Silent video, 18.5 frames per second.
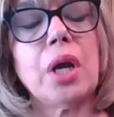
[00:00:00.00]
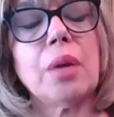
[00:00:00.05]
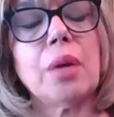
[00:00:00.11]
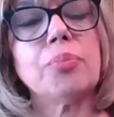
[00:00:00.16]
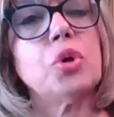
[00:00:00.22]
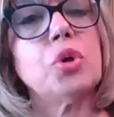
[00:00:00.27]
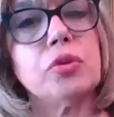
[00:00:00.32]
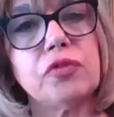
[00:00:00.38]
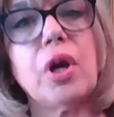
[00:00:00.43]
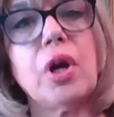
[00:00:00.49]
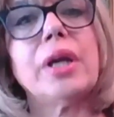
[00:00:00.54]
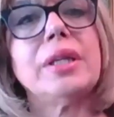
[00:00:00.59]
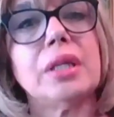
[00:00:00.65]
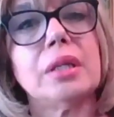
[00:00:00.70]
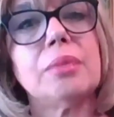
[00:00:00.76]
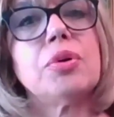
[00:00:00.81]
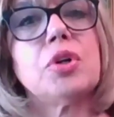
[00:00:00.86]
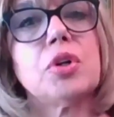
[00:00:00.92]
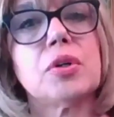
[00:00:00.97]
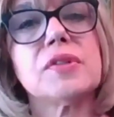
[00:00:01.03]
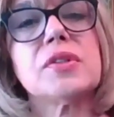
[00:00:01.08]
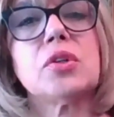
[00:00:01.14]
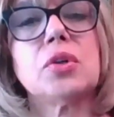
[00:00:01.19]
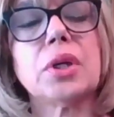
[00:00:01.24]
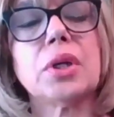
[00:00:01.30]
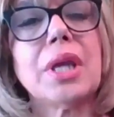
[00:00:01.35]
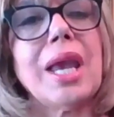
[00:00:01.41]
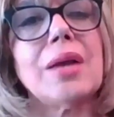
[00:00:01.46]
um, providing
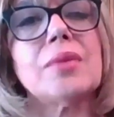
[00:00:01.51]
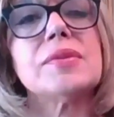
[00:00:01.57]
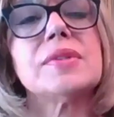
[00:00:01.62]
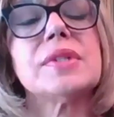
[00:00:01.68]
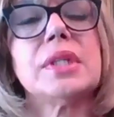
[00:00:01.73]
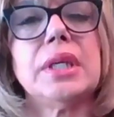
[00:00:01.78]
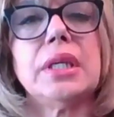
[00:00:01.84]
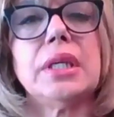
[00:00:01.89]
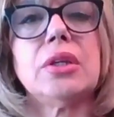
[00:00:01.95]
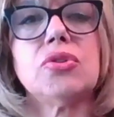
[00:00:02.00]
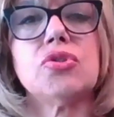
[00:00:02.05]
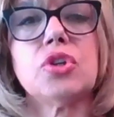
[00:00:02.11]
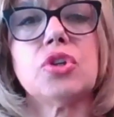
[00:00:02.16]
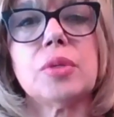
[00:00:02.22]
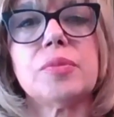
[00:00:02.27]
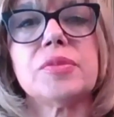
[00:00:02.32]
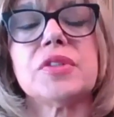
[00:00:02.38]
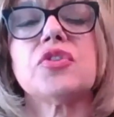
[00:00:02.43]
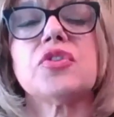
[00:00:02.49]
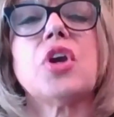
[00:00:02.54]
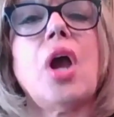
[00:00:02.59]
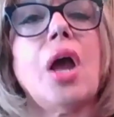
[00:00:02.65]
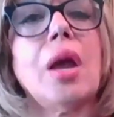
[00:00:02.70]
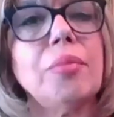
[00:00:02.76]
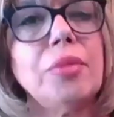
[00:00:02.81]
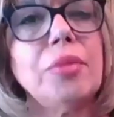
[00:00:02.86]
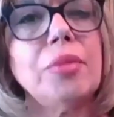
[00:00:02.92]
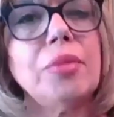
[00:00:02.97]
personal counseling in terms of
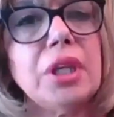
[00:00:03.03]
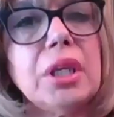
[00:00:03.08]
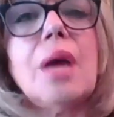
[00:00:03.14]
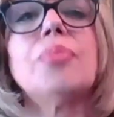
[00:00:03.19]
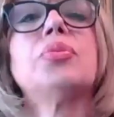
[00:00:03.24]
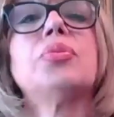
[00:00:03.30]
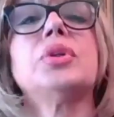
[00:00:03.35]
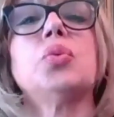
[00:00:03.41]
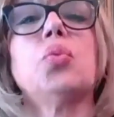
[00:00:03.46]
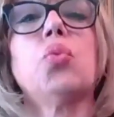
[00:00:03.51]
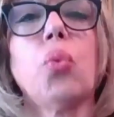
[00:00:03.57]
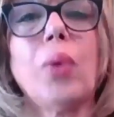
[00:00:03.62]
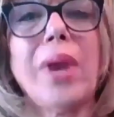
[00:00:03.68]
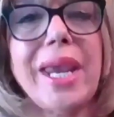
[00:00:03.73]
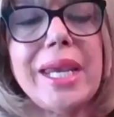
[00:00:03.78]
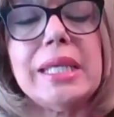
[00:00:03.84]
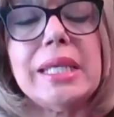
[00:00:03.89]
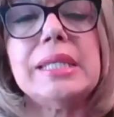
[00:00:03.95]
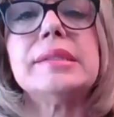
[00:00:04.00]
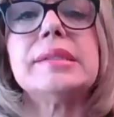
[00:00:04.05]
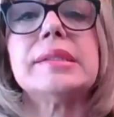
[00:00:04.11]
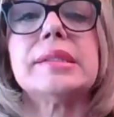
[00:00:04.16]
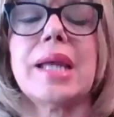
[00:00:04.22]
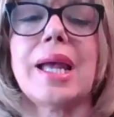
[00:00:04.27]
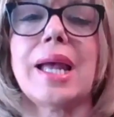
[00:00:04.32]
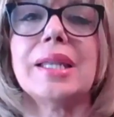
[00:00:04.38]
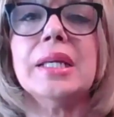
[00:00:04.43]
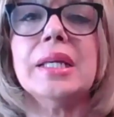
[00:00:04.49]
coming up with ways
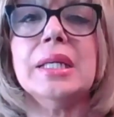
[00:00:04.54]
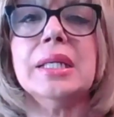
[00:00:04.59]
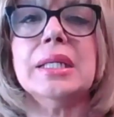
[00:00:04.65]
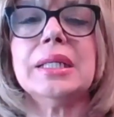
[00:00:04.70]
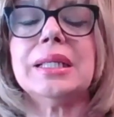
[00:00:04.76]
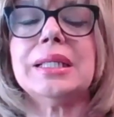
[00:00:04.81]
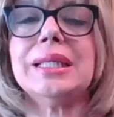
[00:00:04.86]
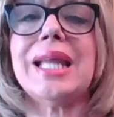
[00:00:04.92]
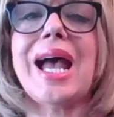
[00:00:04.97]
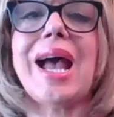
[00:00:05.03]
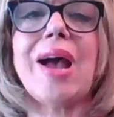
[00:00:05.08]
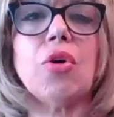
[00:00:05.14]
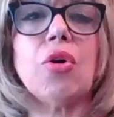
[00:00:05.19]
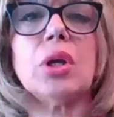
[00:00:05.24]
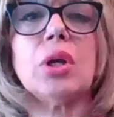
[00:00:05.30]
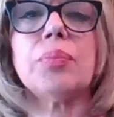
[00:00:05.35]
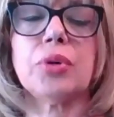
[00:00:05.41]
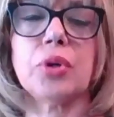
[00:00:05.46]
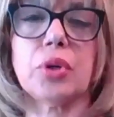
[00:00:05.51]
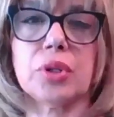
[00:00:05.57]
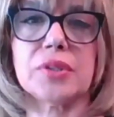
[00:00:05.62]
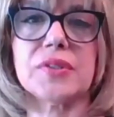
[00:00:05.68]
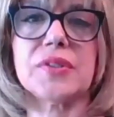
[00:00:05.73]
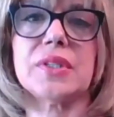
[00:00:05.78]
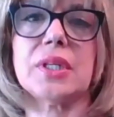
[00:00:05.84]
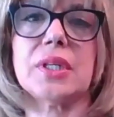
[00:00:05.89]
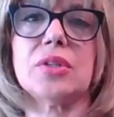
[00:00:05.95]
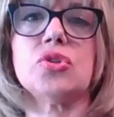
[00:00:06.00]
that allow a
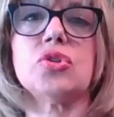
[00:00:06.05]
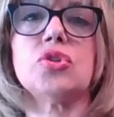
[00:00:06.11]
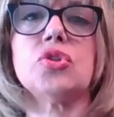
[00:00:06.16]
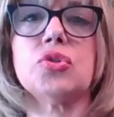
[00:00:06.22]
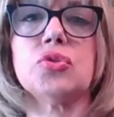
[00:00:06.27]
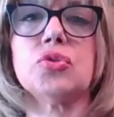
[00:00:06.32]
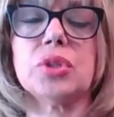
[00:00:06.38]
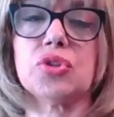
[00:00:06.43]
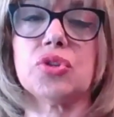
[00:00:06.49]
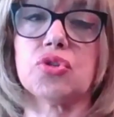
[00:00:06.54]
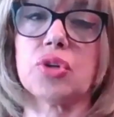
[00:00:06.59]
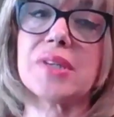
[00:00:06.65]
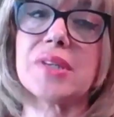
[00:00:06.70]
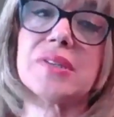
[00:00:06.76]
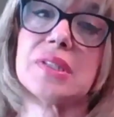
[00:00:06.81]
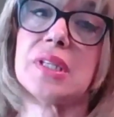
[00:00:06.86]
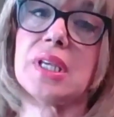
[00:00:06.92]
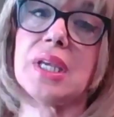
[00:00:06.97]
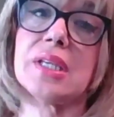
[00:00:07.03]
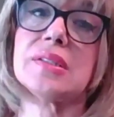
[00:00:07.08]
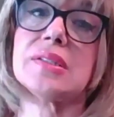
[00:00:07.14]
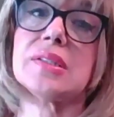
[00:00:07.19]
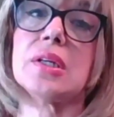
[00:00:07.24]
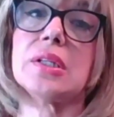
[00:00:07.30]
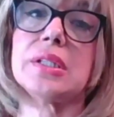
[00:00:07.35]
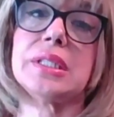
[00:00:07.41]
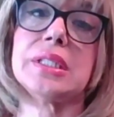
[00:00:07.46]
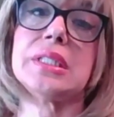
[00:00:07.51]
person to address the
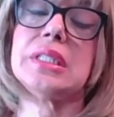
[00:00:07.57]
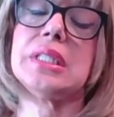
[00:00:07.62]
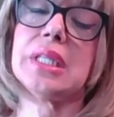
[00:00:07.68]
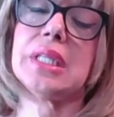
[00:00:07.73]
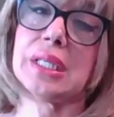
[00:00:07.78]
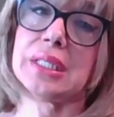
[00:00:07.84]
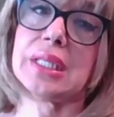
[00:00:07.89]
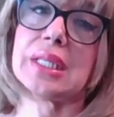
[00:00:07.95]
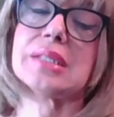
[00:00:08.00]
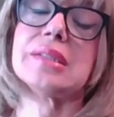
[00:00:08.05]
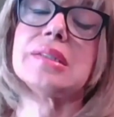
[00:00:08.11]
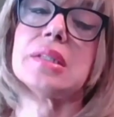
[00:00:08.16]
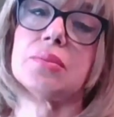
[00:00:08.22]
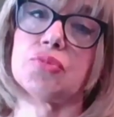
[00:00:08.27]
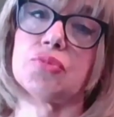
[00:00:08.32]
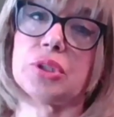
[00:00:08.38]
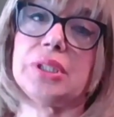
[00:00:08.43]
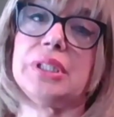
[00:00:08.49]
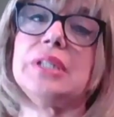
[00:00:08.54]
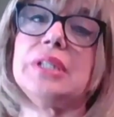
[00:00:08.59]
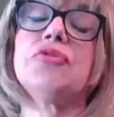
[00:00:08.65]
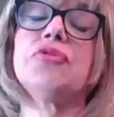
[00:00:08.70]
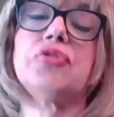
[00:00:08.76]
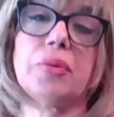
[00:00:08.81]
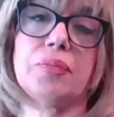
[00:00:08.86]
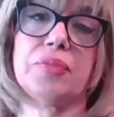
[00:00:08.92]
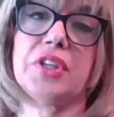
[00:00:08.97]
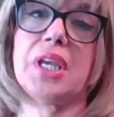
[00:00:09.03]
anxiety and get some relief
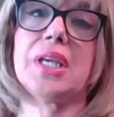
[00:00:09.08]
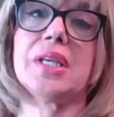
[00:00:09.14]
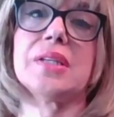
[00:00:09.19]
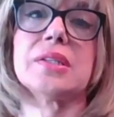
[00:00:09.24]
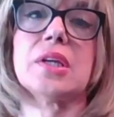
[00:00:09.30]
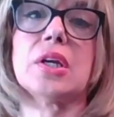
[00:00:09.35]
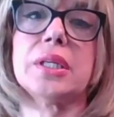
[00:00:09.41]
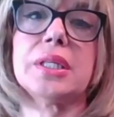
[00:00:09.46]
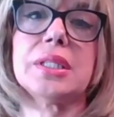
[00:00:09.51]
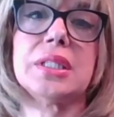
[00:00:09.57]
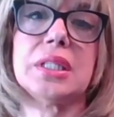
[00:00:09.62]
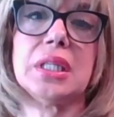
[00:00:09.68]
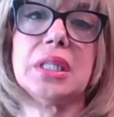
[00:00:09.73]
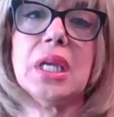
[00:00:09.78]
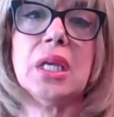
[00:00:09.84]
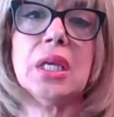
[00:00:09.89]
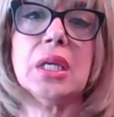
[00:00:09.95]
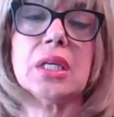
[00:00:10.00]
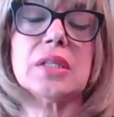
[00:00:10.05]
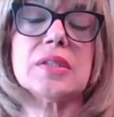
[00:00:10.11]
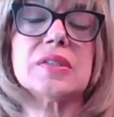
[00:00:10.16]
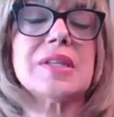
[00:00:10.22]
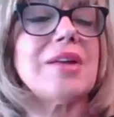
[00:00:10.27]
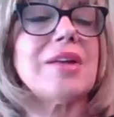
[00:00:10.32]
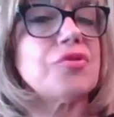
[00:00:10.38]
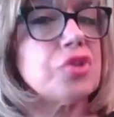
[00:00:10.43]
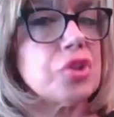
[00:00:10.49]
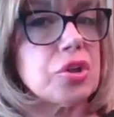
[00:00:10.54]
from the anxiety. Because
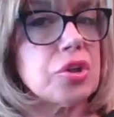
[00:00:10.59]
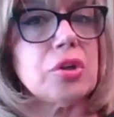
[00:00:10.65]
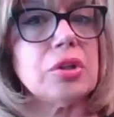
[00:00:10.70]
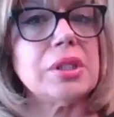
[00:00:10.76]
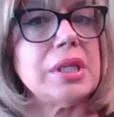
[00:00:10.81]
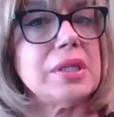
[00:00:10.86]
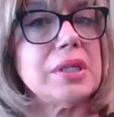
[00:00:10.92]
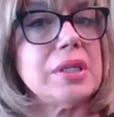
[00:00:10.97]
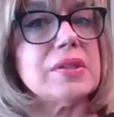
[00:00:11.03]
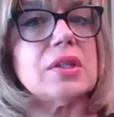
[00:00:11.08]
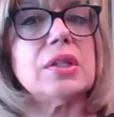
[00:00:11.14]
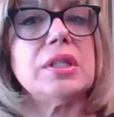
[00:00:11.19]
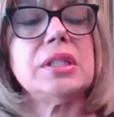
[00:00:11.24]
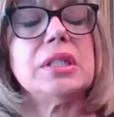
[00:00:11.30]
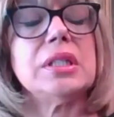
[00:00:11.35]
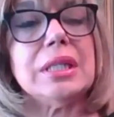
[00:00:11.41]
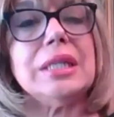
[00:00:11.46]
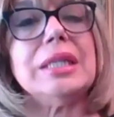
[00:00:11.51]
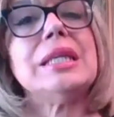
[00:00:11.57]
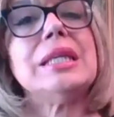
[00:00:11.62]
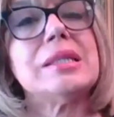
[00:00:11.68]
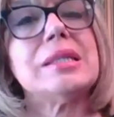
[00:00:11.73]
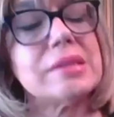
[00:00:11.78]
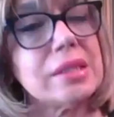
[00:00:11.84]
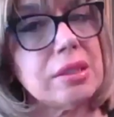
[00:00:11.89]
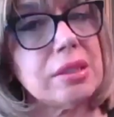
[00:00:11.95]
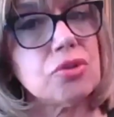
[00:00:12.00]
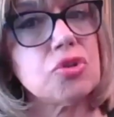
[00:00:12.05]
after all, anxiety is
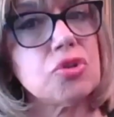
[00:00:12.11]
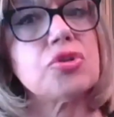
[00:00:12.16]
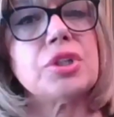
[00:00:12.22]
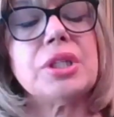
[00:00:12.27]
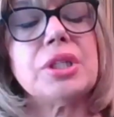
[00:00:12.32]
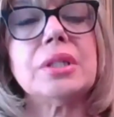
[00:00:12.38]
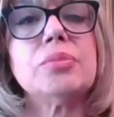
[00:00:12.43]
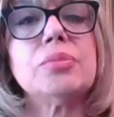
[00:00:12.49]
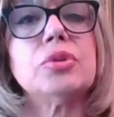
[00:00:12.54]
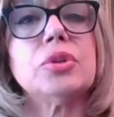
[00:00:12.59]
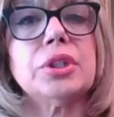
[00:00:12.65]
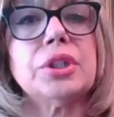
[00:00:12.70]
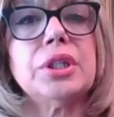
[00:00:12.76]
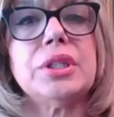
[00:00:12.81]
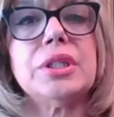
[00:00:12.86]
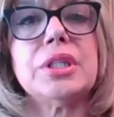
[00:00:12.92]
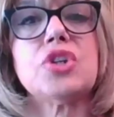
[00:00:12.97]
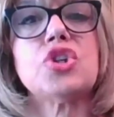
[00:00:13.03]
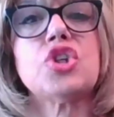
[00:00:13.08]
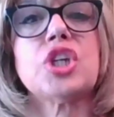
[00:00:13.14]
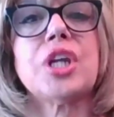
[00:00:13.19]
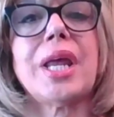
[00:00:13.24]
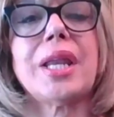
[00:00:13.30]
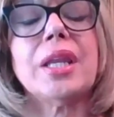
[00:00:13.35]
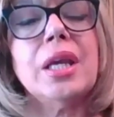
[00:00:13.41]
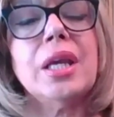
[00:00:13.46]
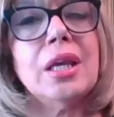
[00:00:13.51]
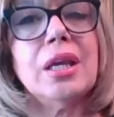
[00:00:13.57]
a treatable
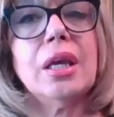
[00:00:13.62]
condition.